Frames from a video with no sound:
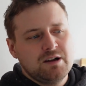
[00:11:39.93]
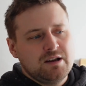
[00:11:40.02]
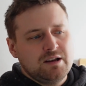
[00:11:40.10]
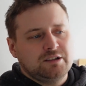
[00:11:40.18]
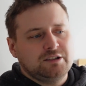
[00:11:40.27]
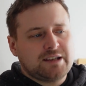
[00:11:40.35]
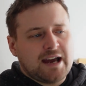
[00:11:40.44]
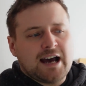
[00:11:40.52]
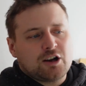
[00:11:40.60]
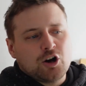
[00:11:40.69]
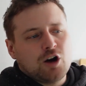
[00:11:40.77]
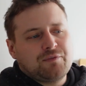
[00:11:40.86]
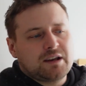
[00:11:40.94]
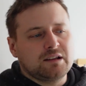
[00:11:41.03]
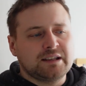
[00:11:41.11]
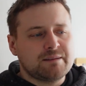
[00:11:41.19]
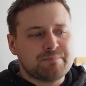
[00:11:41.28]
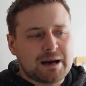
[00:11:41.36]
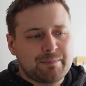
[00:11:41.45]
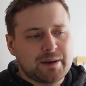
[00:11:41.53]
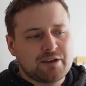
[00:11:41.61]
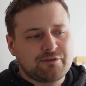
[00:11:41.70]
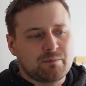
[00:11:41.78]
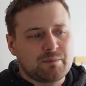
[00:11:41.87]
you can't go for Kylian
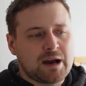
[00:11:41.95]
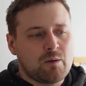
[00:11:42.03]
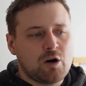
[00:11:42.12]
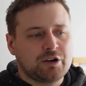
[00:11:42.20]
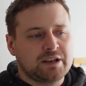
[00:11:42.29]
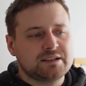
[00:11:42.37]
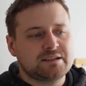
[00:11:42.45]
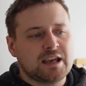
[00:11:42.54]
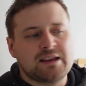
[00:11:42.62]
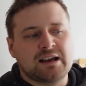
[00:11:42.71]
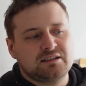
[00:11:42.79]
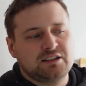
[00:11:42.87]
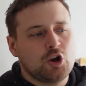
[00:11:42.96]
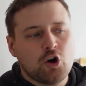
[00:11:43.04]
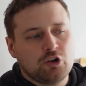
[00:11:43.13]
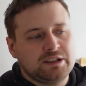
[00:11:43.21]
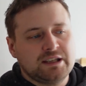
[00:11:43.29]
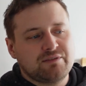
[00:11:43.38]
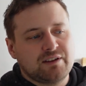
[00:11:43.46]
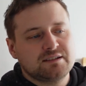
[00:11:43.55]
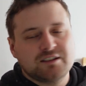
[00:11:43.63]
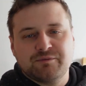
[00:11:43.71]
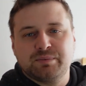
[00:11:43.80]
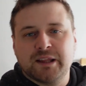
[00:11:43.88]
Mbappe from now on and say that's the only
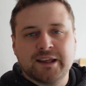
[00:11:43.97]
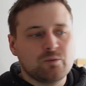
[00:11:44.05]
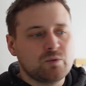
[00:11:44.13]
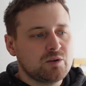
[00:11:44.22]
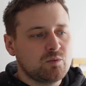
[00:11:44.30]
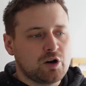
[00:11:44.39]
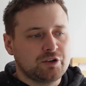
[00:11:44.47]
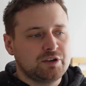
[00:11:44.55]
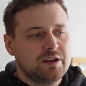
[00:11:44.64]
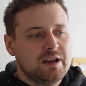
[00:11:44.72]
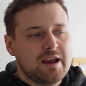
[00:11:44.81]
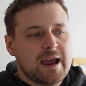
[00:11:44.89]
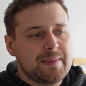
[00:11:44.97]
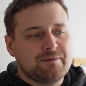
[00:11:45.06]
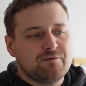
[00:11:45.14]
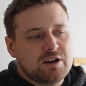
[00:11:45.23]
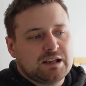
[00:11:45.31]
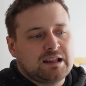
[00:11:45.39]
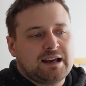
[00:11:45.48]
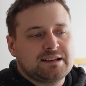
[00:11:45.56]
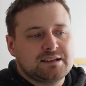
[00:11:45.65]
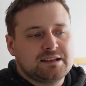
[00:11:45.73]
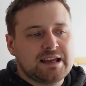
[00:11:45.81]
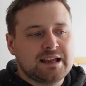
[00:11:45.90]
offensive player we want, and then realise
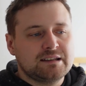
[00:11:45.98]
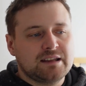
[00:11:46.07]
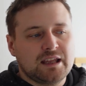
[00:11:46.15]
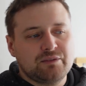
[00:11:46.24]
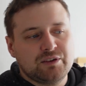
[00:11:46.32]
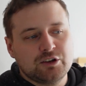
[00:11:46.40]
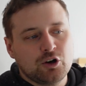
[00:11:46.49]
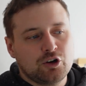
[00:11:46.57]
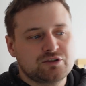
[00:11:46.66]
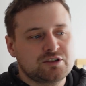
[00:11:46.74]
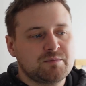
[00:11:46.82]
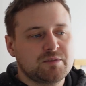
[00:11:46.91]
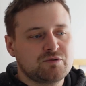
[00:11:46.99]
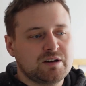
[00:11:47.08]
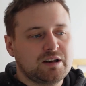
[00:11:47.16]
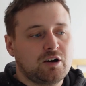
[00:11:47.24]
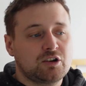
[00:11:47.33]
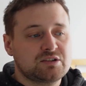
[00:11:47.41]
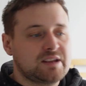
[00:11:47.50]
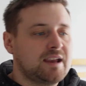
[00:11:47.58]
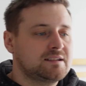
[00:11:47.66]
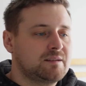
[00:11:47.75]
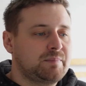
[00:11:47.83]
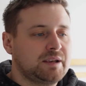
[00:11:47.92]
in the end that if he goes to Madrid or
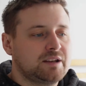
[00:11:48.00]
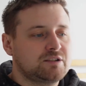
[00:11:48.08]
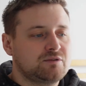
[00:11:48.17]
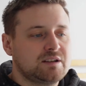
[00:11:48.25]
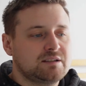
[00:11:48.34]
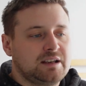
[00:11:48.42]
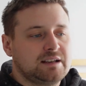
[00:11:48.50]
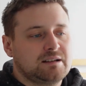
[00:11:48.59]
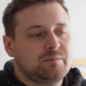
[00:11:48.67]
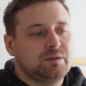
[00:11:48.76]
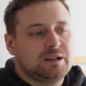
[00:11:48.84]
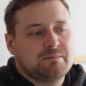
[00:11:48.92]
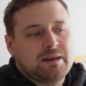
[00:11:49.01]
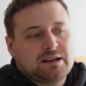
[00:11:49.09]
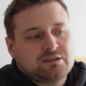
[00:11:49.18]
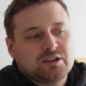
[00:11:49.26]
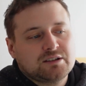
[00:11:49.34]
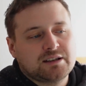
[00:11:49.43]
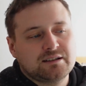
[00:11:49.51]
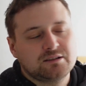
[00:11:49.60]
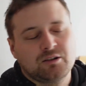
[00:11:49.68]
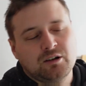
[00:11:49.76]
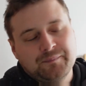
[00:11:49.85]
stays at PSG as an example, it makes no sense. So